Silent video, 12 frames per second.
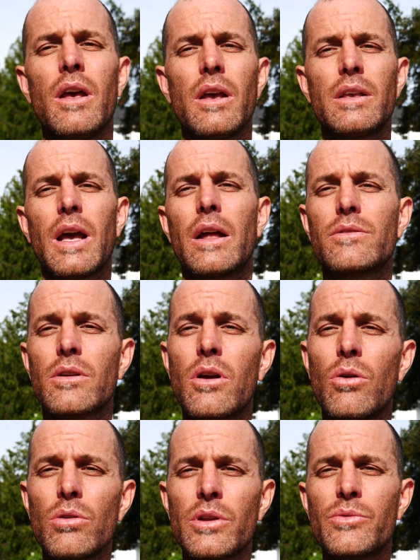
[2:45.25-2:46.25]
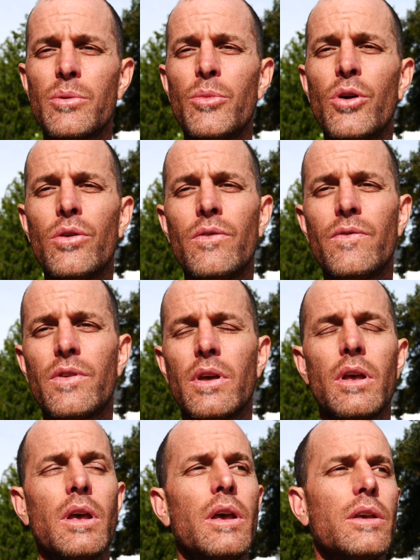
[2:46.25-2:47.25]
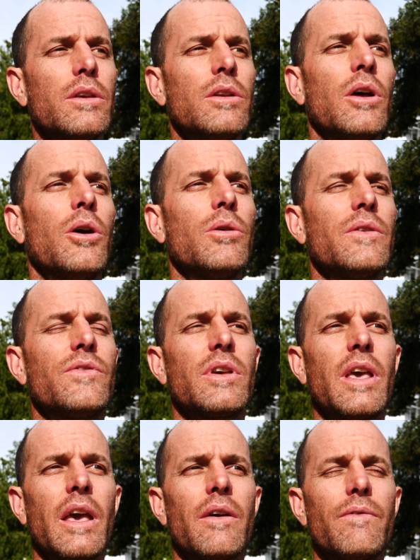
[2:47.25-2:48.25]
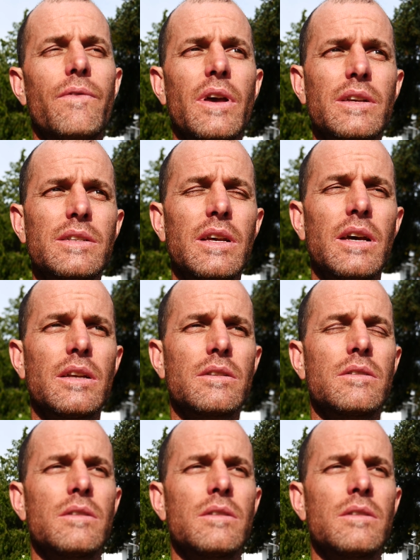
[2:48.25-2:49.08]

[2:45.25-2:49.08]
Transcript: got their colon removed. You know, if you can't fix it,